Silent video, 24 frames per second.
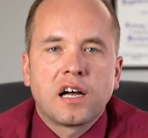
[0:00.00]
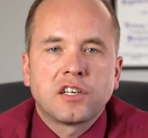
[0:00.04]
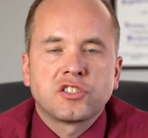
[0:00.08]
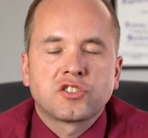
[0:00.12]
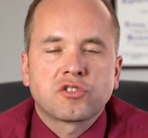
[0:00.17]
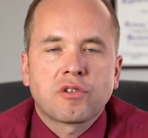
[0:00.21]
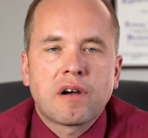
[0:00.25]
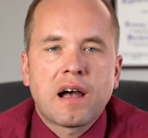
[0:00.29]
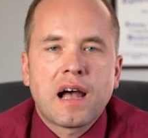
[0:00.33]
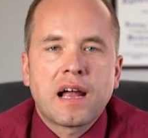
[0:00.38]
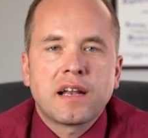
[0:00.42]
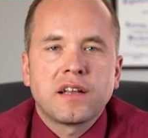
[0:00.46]

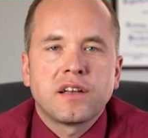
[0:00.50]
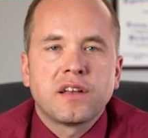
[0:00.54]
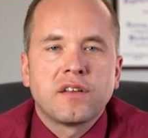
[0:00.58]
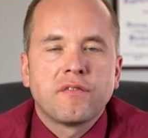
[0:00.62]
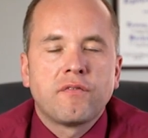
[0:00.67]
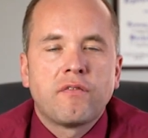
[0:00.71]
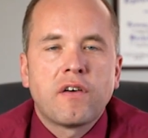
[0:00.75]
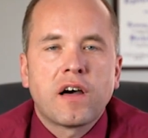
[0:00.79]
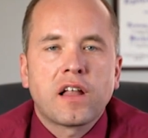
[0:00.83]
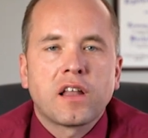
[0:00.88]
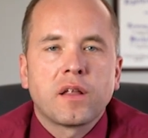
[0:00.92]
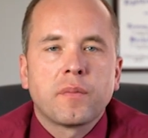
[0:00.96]
trying to
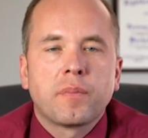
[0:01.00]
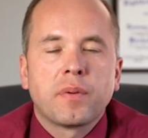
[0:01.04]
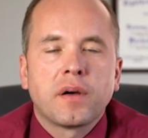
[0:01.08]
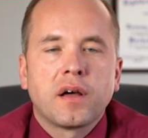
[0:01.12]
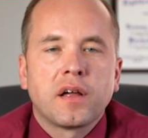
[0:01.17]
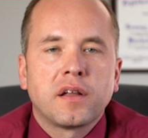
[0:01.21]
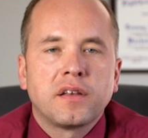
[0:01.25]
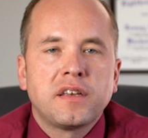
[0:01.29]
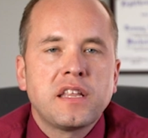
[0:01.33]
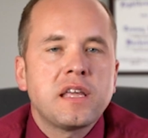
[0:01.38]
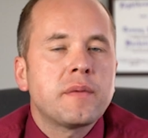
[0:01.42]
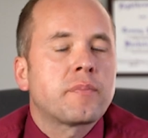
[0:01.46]
develop
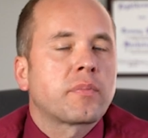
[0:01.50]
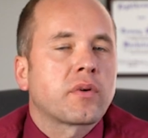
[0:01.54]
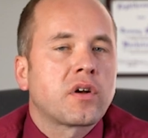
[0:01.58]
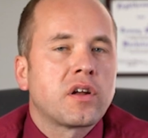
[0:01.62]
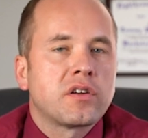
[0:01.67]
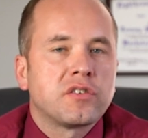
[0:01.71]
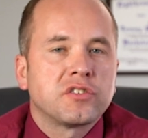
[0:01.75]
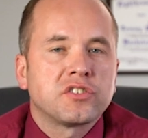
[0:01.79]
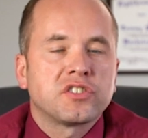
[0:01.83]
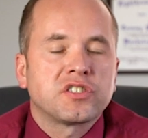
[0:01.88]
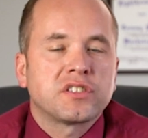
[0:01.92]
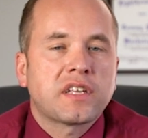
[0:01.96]
a deeper
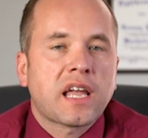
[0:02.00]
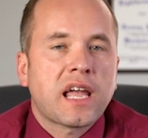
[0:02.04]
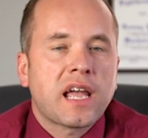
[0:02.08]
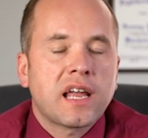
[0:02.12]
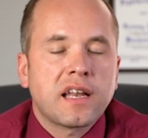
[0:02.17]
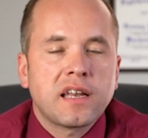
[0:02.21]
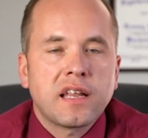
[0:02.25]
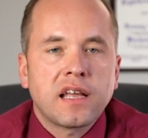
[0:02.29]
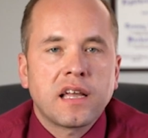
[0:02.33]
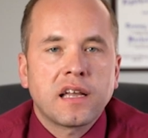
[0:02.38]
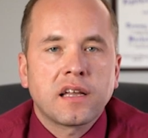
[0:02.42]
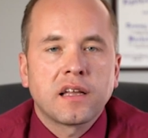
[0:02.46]

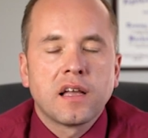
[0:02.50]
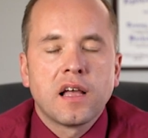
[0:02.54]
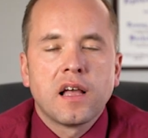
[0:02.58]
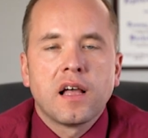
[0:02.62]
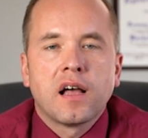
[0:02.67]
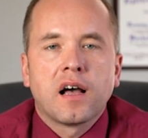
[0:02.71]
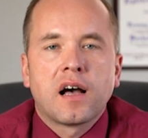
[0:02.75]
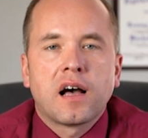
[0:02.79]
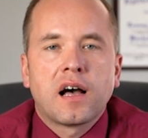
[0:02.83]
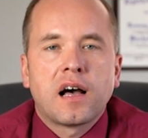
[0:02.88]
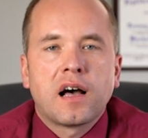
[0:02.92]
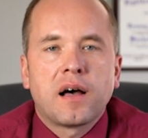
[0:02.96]
understanding,
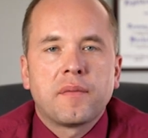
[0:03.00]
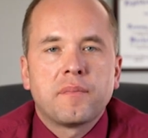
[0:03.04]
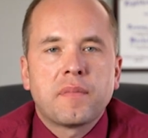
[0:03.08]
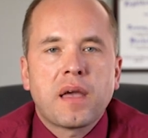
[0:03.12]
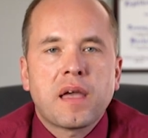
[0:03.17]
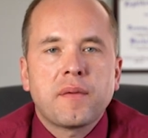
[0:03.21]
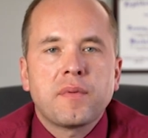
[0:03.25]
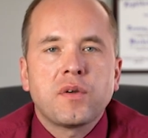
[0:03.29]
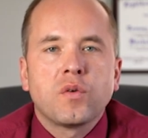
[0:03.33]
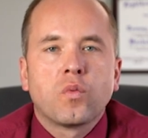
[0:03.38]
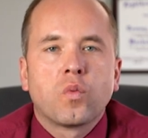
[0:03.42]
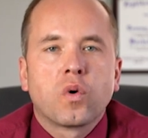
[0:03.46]

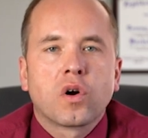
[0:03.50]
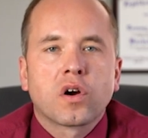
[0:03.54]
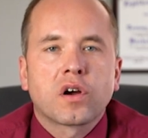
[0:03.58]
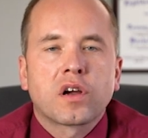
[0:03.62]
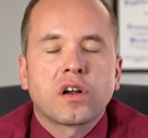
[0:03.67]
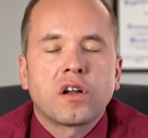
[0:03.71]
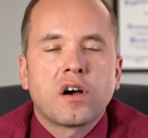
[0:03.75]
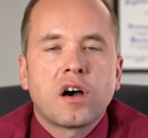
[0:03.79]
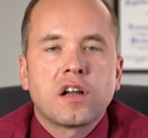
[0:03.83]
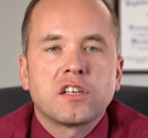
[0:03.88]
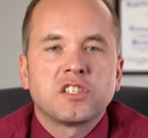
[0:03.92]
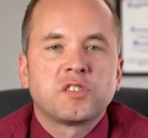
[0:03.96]
maybe
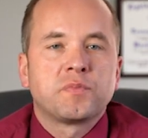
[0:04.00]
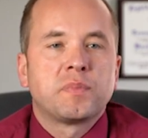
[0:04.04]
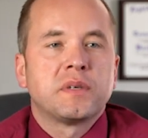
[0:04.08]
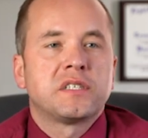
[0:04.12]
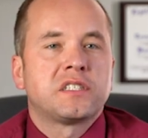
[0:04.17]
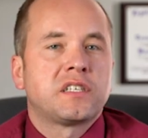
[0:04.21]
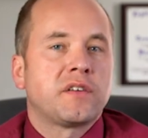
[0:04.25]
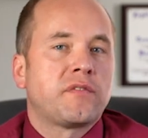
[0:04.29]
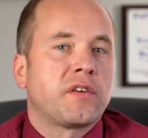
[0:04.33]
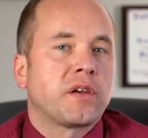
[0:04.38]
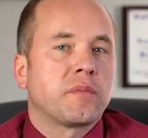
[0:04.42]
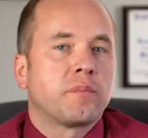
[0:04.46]
working on a
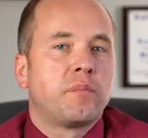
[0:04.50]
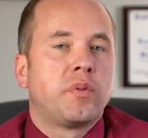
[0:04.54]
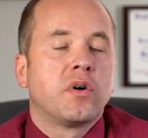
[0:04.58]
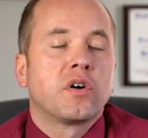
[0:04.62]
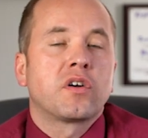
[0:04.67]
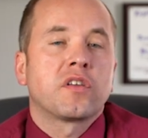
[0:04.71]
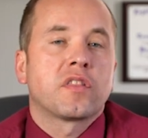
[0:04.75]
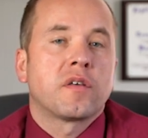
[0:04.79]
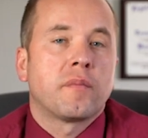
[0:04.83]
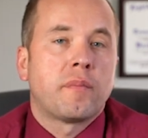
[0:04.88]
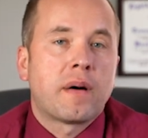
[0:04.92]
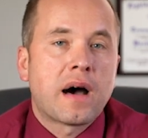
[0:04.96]
specific
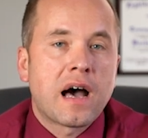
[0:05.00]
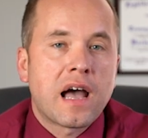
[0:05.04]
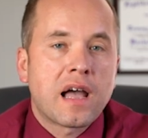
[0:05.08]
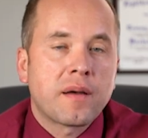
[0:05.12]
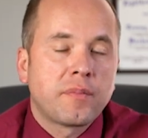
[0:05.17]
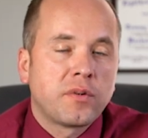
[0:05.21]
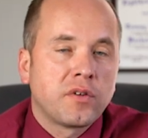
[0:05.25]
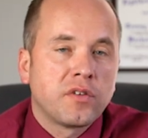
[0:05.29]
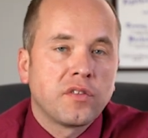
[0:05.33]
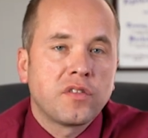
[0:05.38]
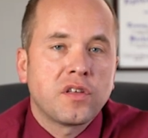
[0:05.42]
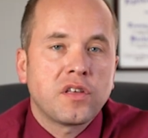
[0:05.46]
book of the
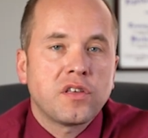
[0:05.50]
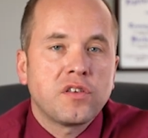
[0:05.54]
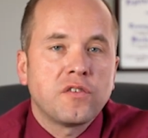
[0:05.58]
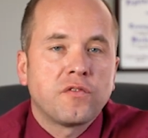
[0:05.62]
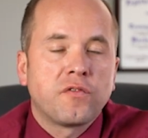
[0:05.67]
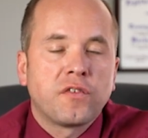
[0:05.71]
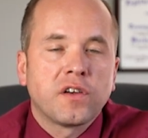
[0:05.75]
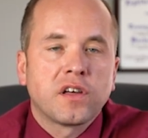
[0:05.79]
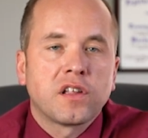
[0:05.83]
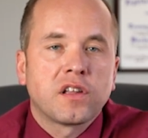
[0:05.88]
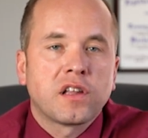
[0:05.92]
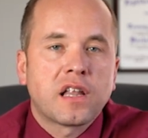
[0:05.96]
Bible that you
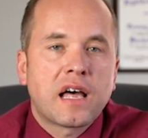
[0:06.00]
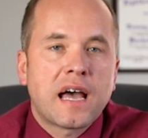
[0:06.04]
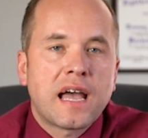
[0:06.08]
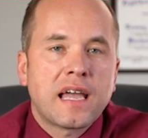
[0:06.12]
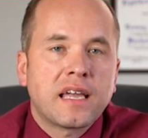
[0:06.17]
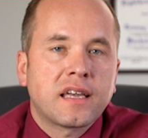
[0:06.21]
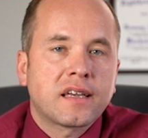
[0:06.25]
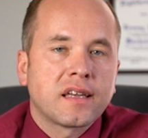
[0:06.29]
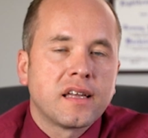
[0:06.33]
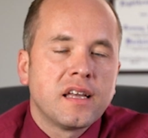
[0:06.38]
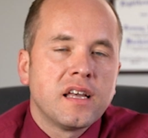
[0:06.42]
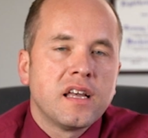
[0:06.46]
feel
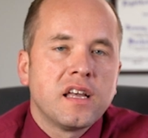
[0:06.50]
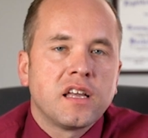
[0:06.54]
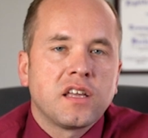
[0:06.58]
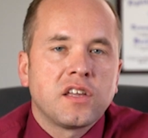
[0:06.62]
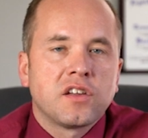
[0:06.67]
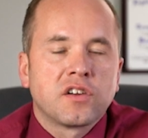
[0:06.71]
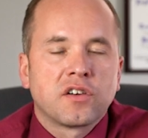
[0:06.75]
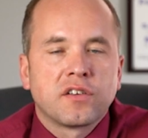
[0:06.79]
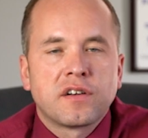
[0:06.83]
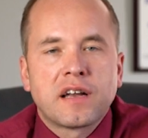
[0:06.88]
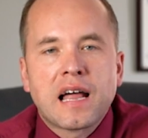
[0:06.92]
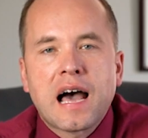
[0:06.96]
like
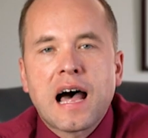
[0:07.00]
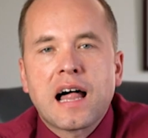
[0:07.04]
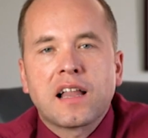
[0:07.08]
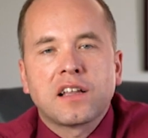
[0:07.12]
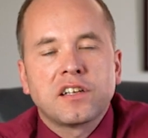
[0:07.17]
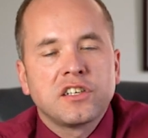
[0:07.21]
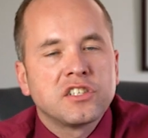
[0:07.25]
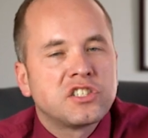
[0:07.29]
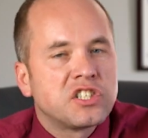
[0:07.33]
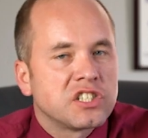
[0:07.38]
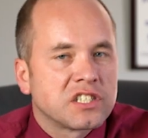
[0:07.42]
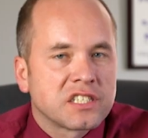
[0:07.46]
your
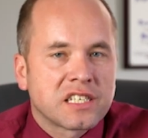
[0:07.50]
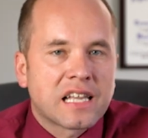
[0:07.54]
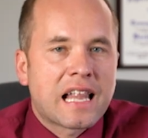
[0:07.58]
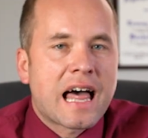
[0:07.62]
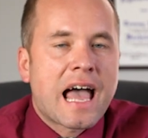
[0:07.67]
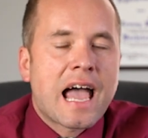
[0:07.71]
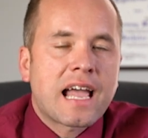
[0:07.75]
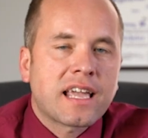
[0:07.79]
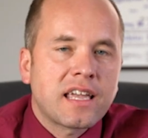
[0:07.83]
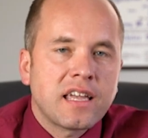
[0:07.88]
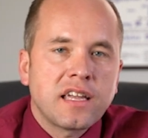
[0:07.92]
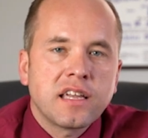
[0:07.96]
knowledge is
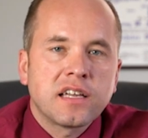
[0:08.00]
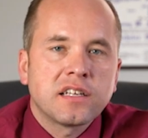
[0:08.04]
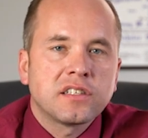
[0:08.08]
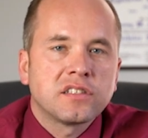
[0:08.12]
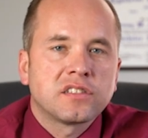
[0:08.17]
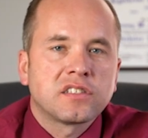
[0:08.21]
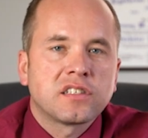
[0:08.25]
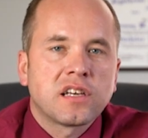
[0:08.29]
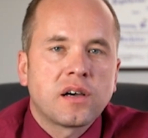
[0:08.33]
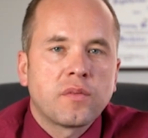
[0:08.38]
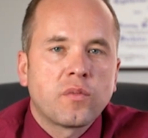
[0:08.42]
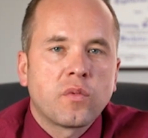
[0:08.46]
lacking in
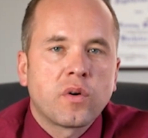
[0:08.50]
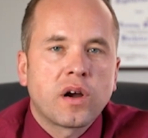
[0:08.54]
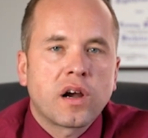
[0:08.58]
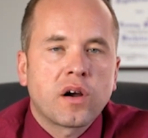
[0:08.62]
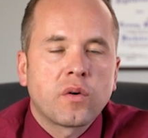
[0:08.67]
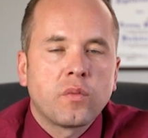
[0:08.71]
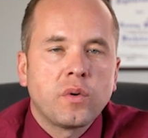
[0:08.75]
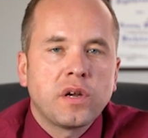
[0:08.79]
somewhere.